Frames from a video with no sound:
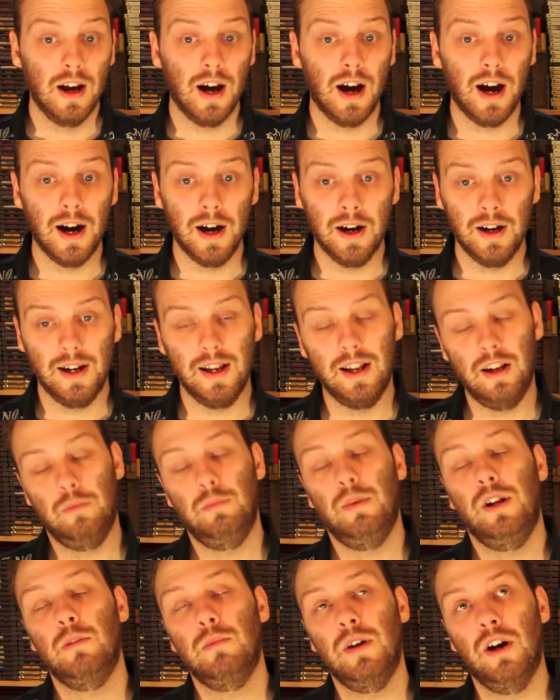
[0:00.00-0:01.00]
It
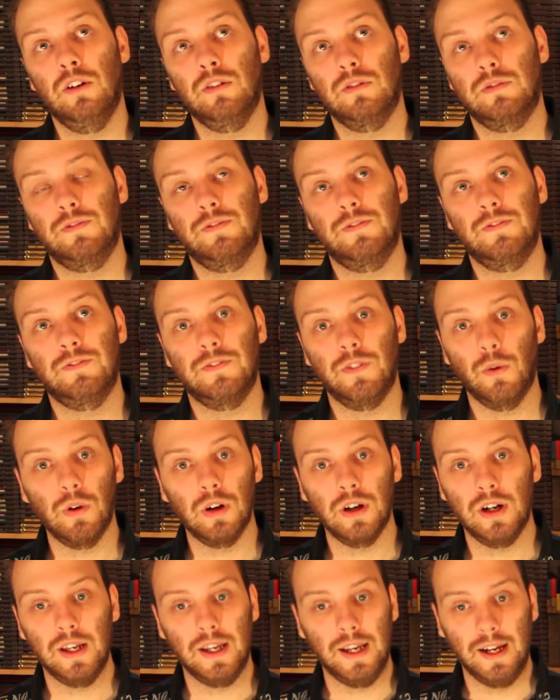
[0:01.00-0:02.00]
had been about
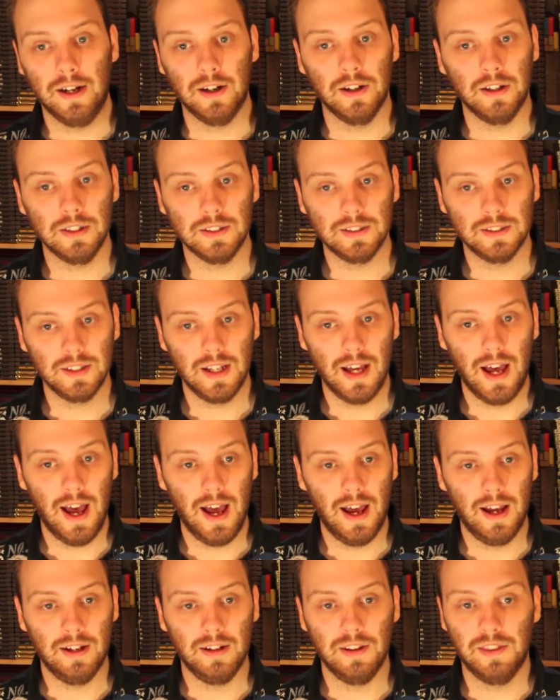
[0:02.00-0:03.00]
4 years
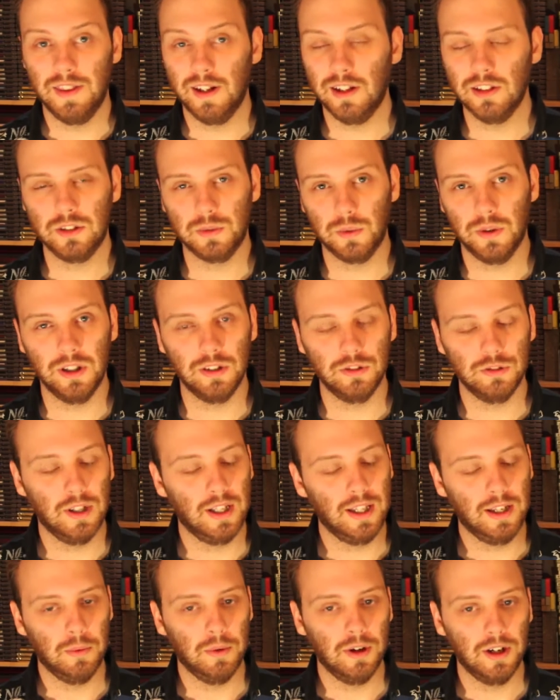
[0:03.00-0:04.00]
and things weren't really